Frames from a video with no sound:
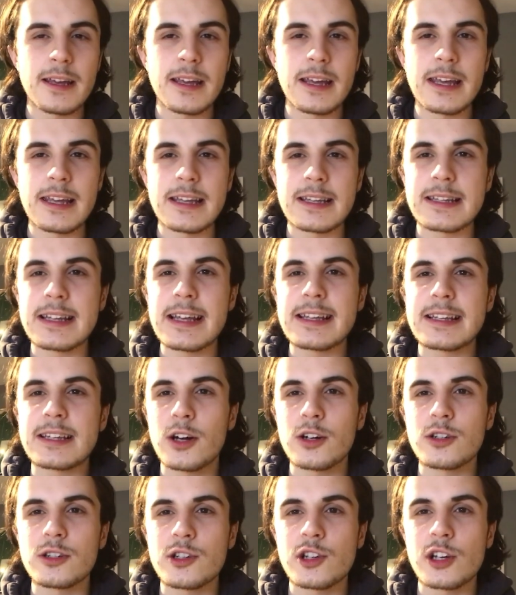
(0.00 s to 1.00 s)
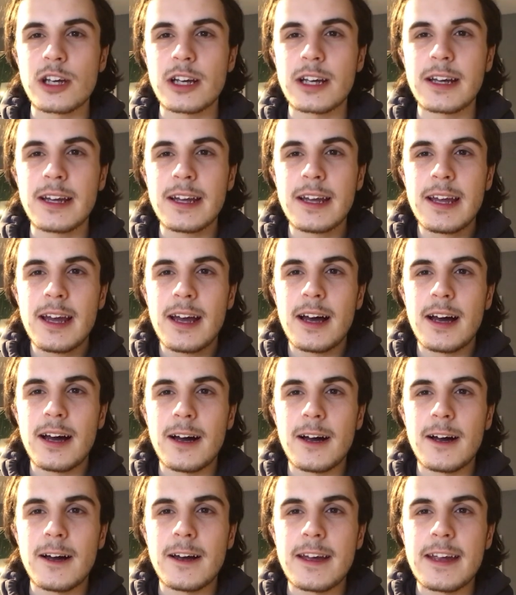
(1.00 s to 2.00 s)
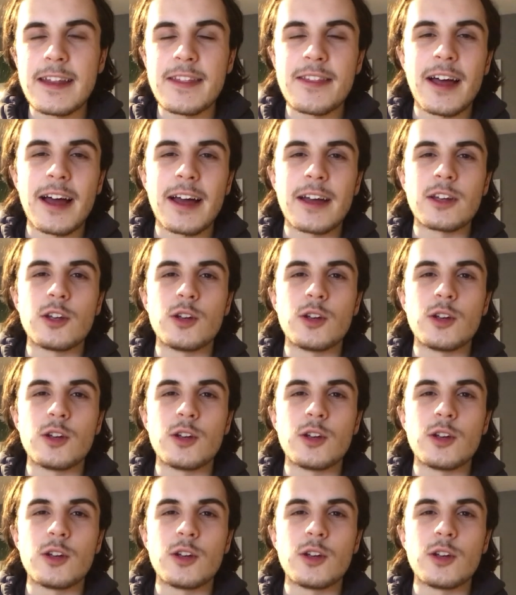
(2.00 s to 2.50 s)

it's discouraging in that